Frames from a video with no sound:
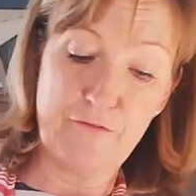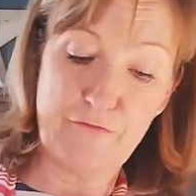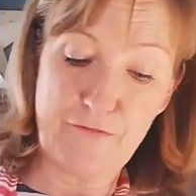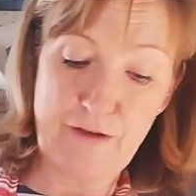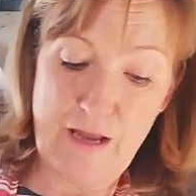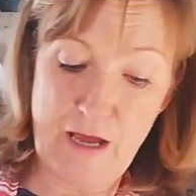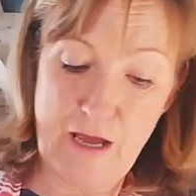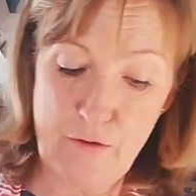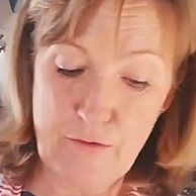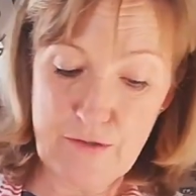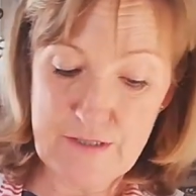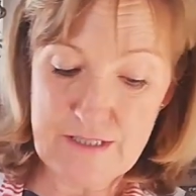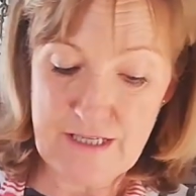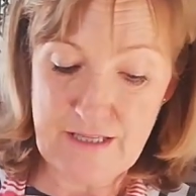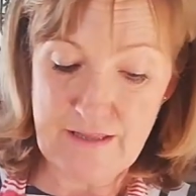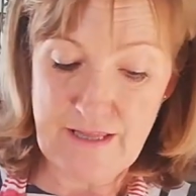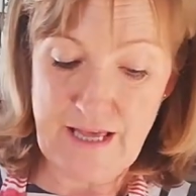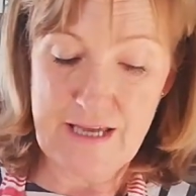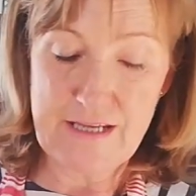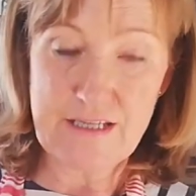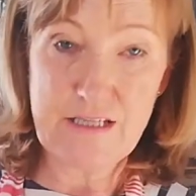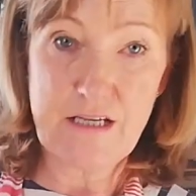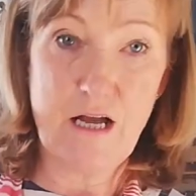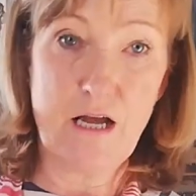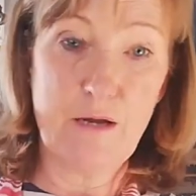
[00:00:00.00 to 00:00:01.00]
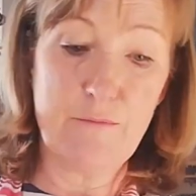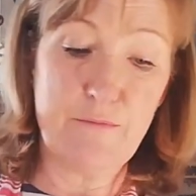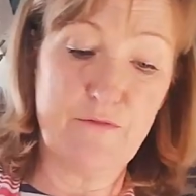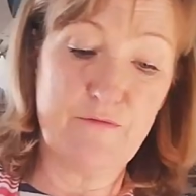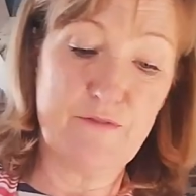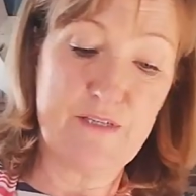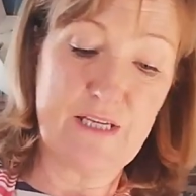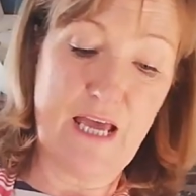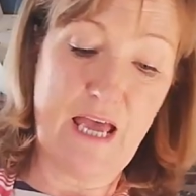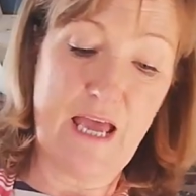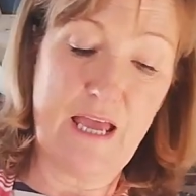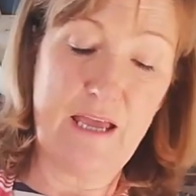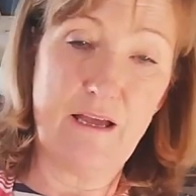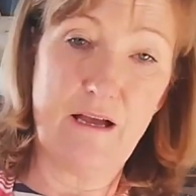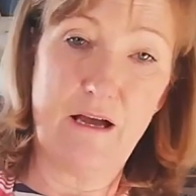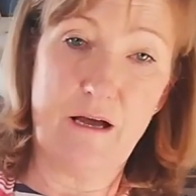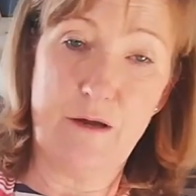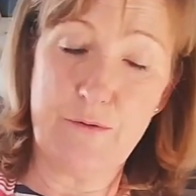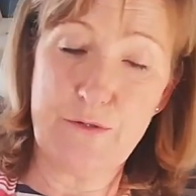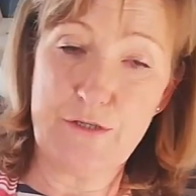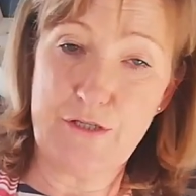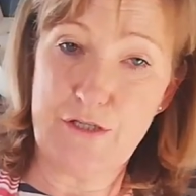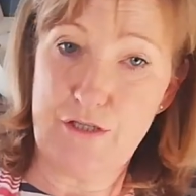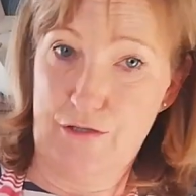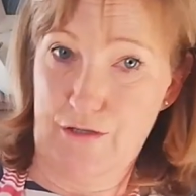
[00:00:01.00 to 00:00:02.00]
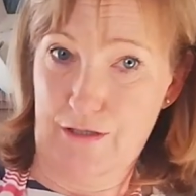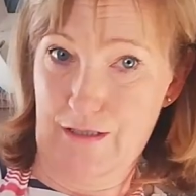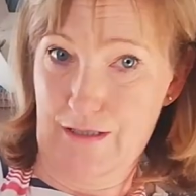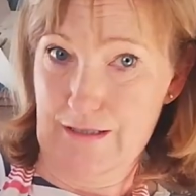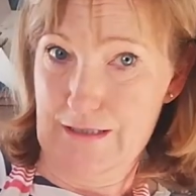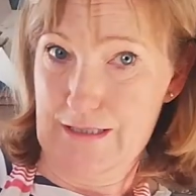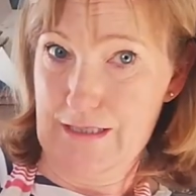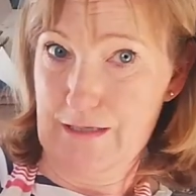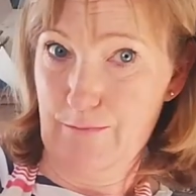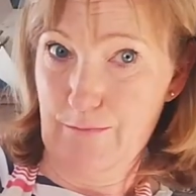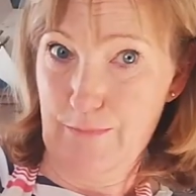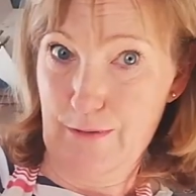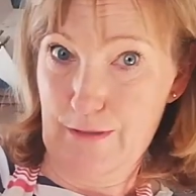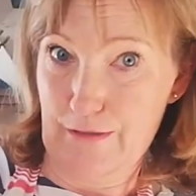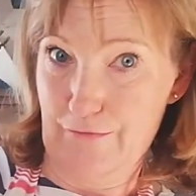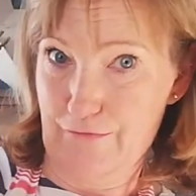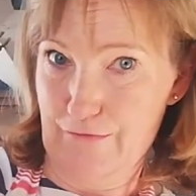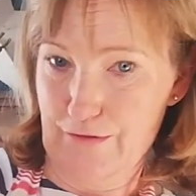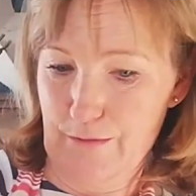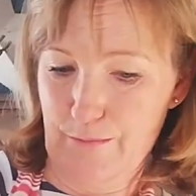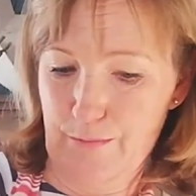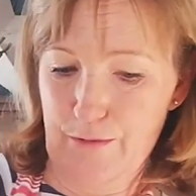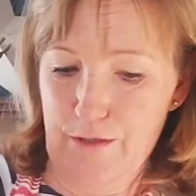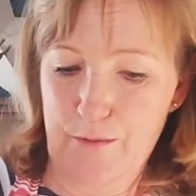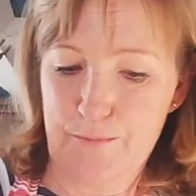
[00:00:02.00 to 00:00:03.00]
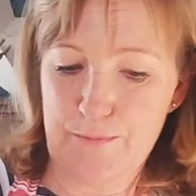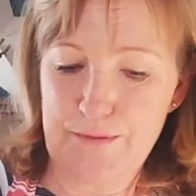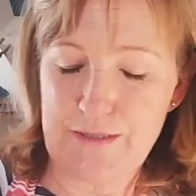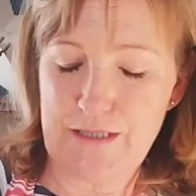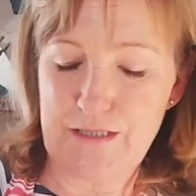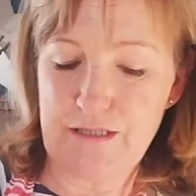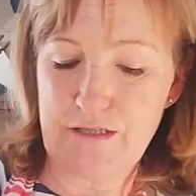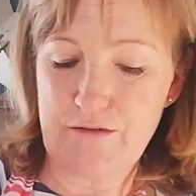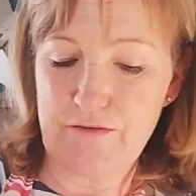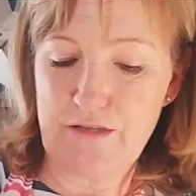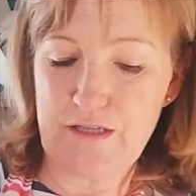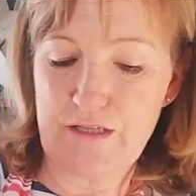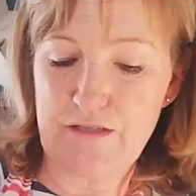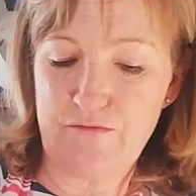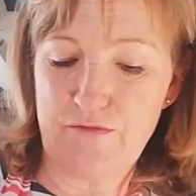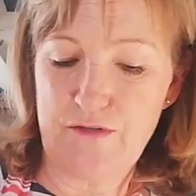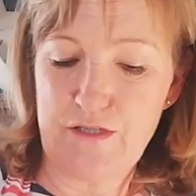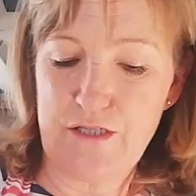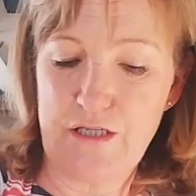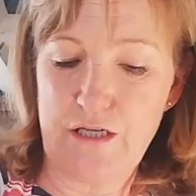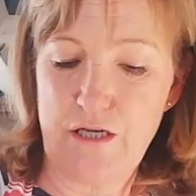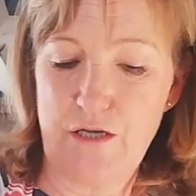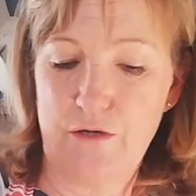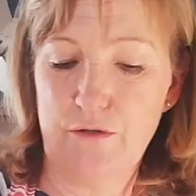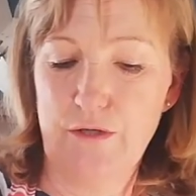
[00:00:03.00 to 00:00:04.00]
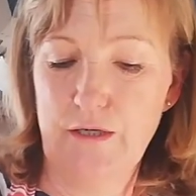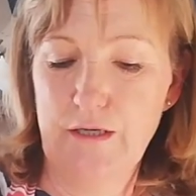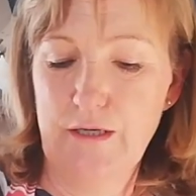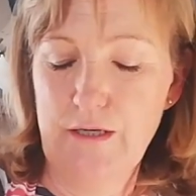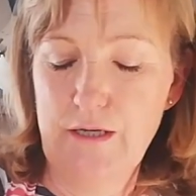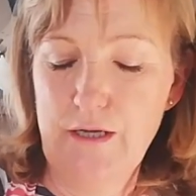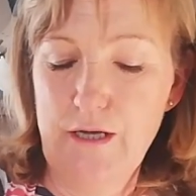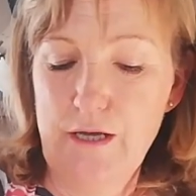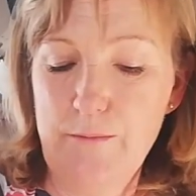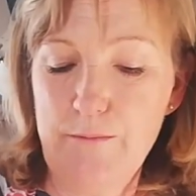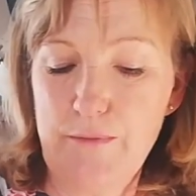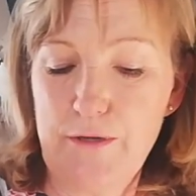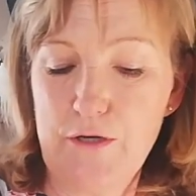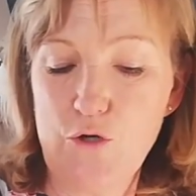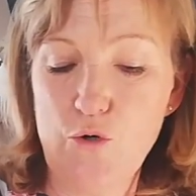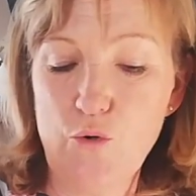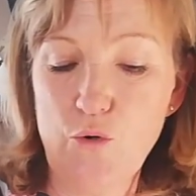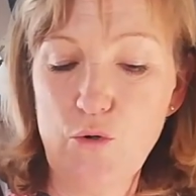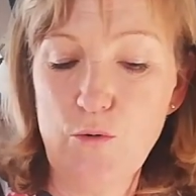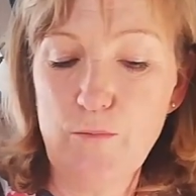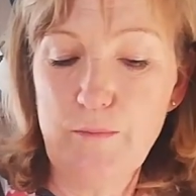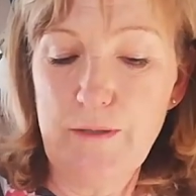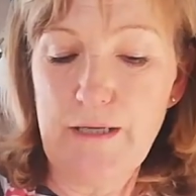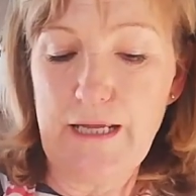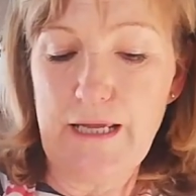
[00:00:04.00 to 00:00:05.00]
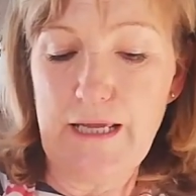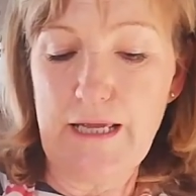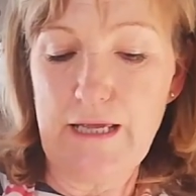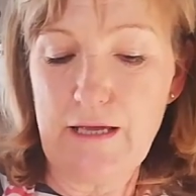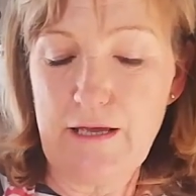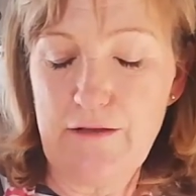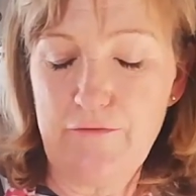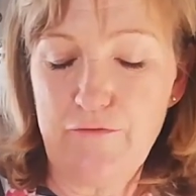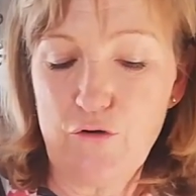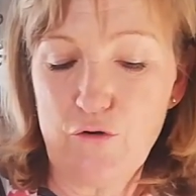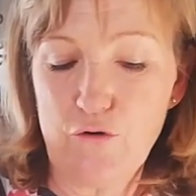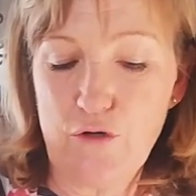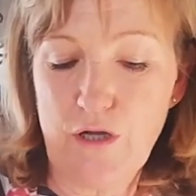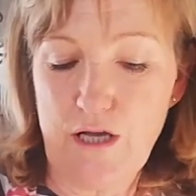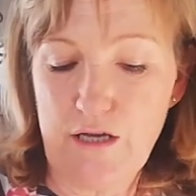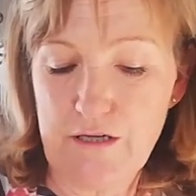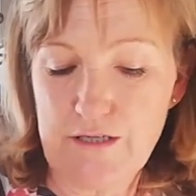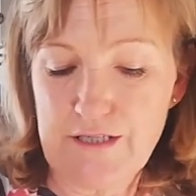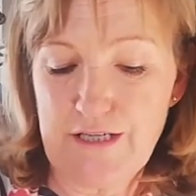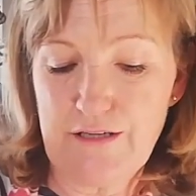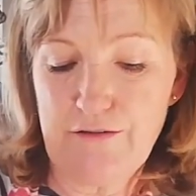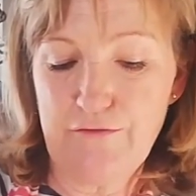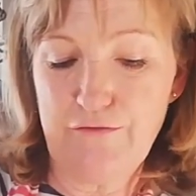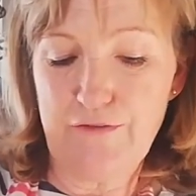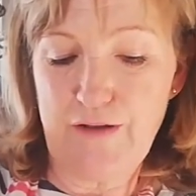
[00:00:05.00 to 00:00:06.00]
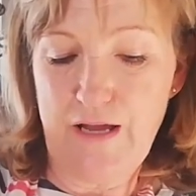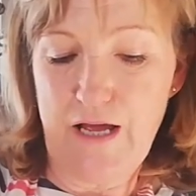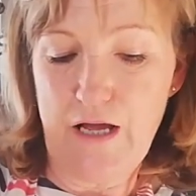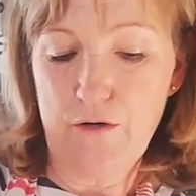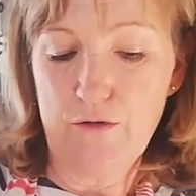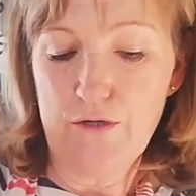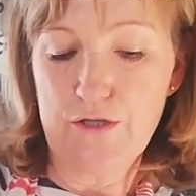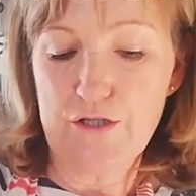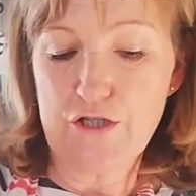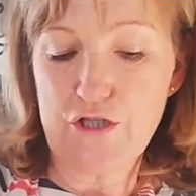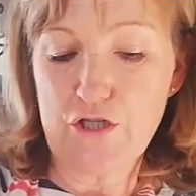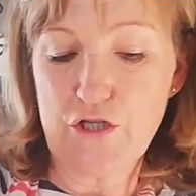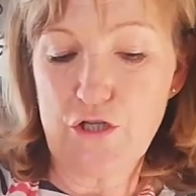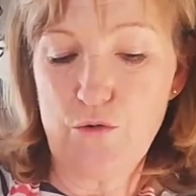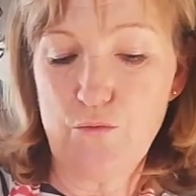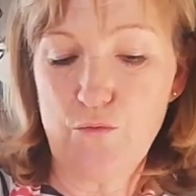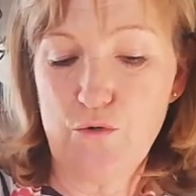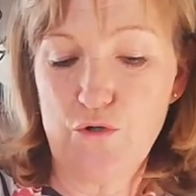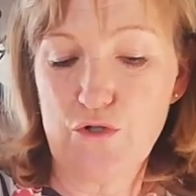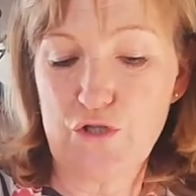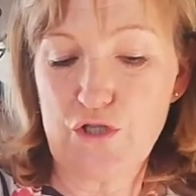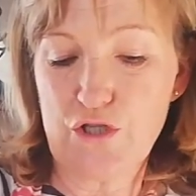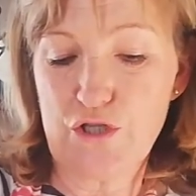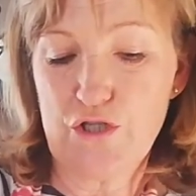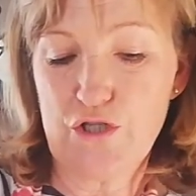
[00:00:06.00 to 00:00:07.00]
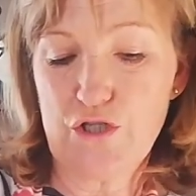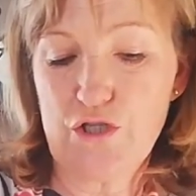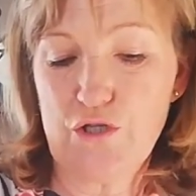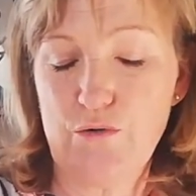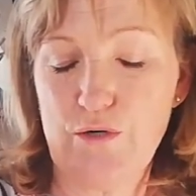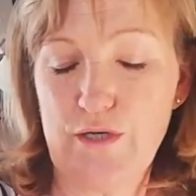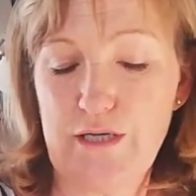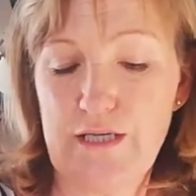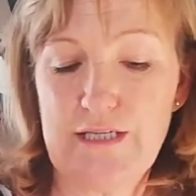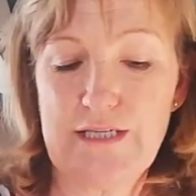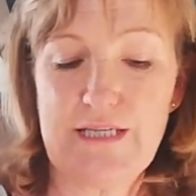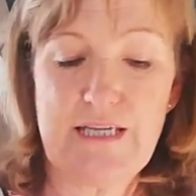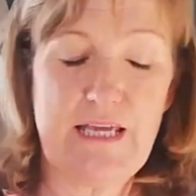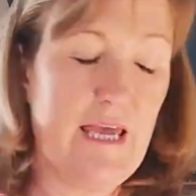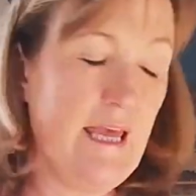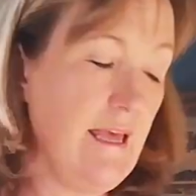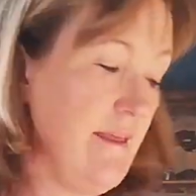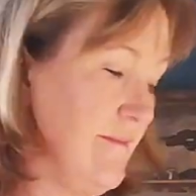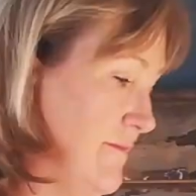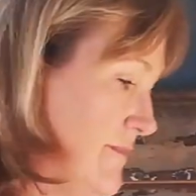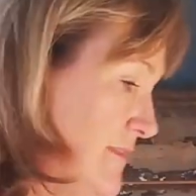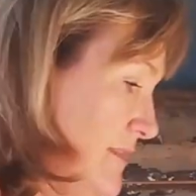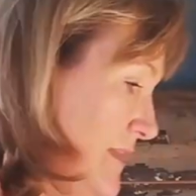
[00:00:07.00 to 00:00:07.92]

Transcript: flowers at that time of day. I was doing it simply for the purposes of this video. But normally, if you're cutting flowers, you want to do it in